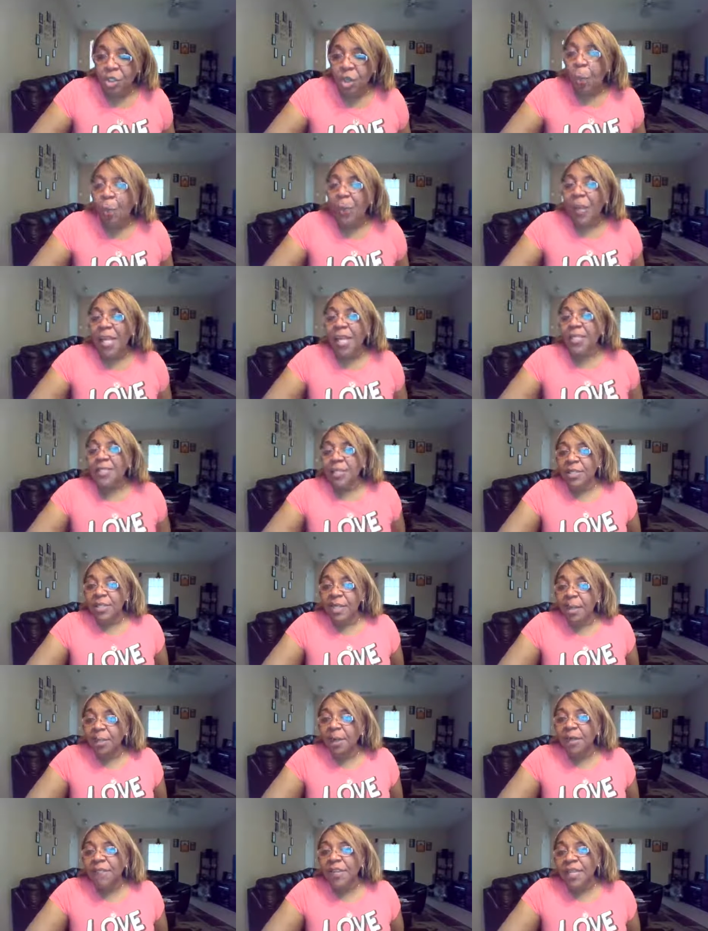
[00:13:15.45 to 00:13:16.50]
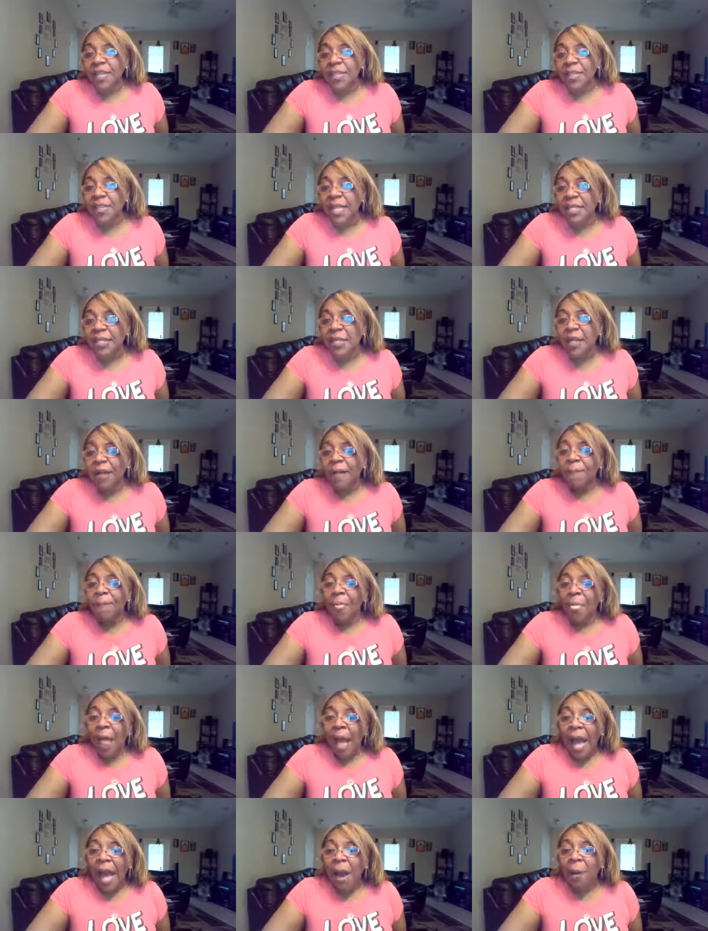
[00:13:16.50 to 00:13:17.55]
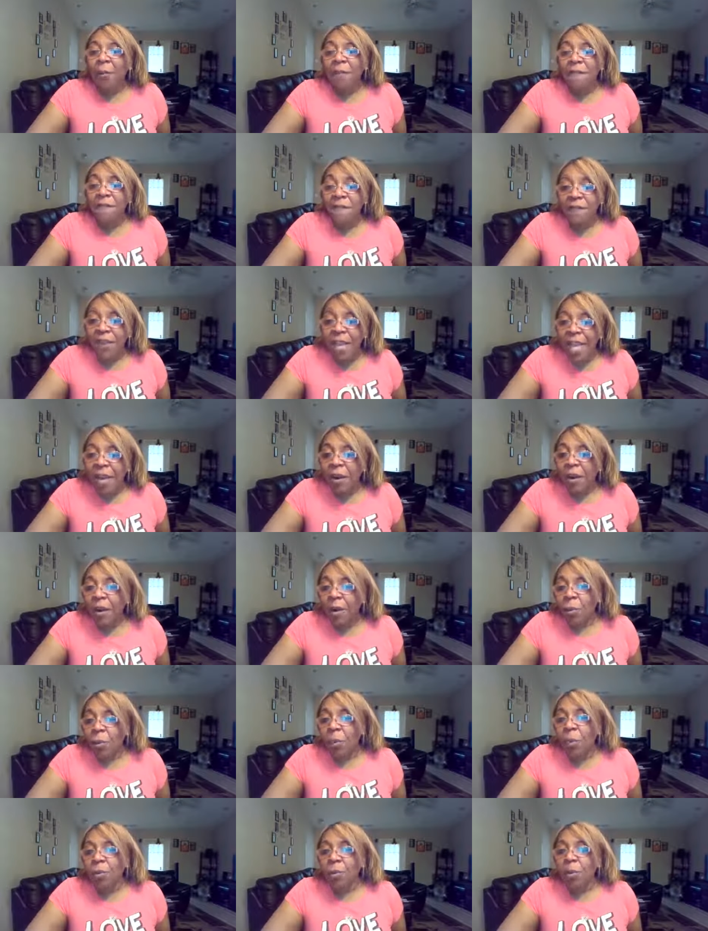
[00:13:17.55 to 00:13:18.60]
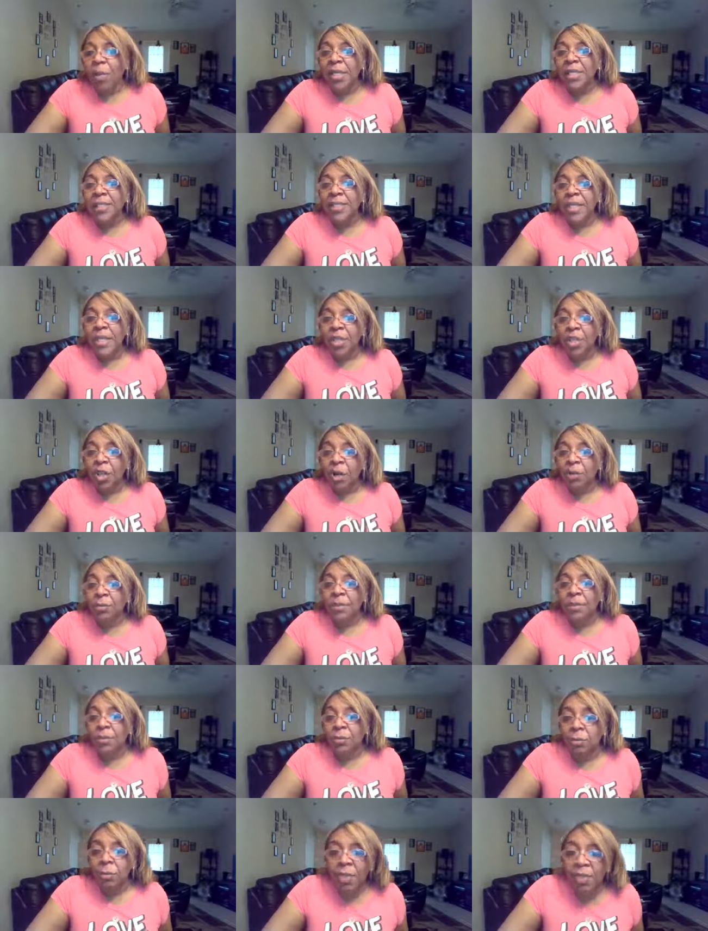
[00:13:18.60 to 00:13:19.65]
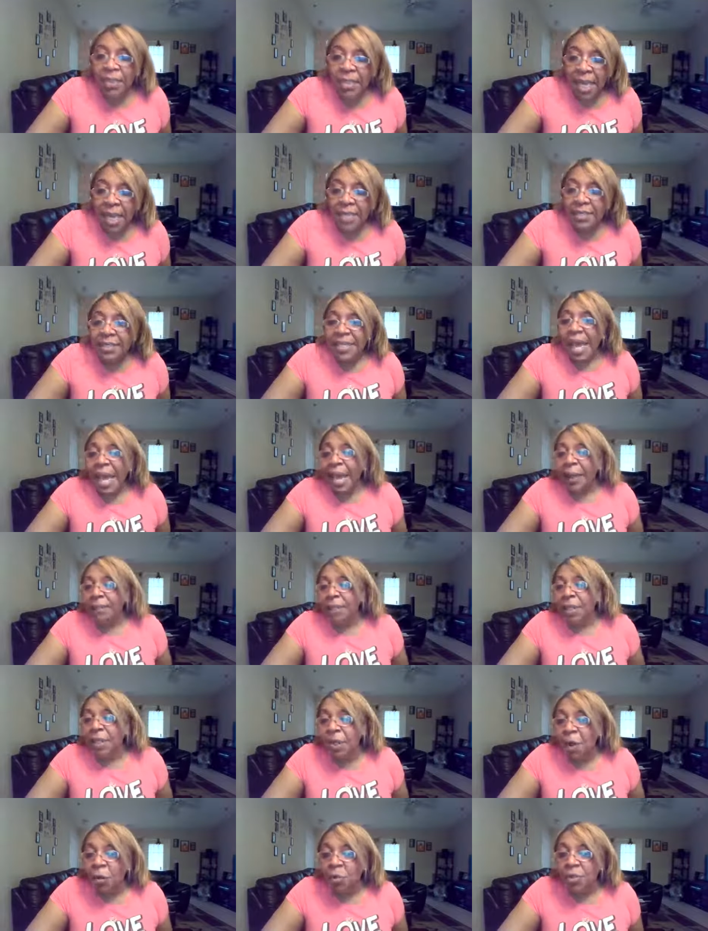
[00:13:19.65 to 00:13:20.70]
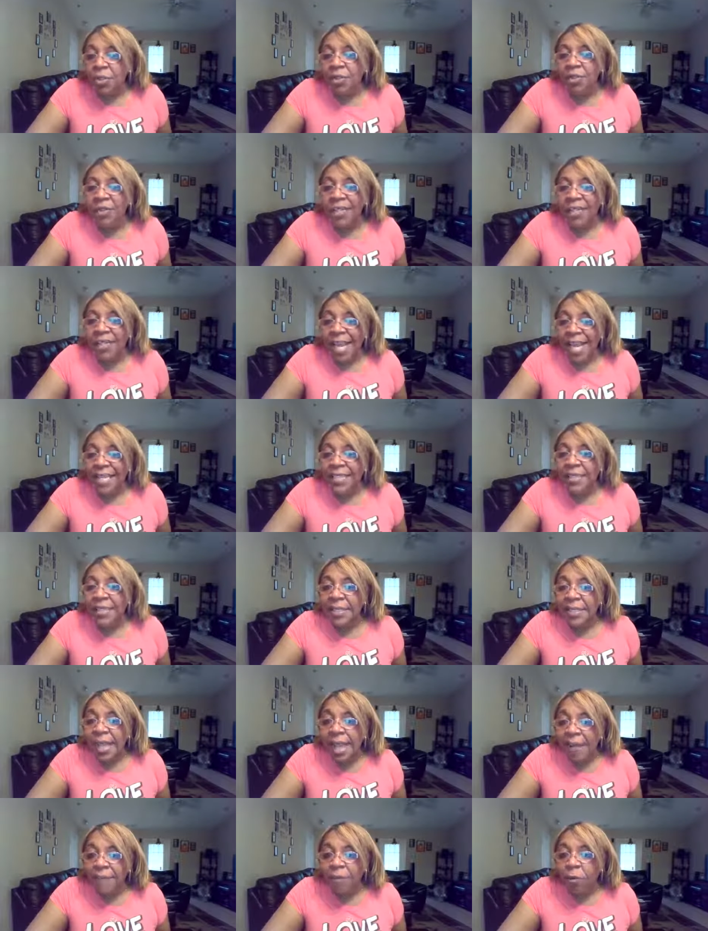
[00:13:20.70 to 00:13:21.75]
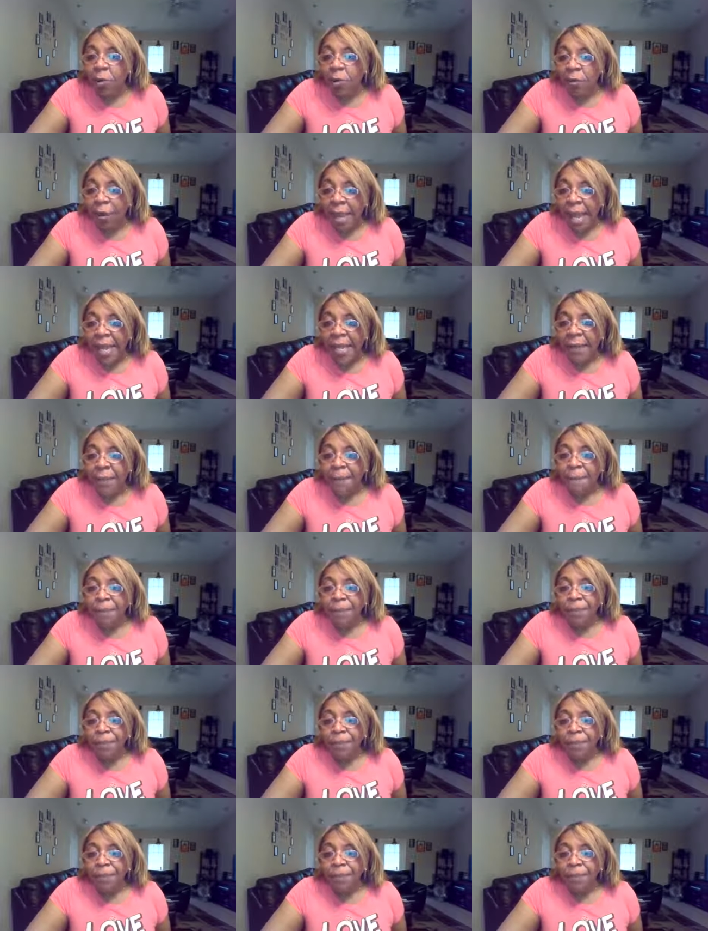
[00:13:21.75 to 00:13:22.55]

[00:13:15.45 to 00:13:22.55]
You know, because some of us, that's our fear when we say, you know, we say it's time to go to the next level, right?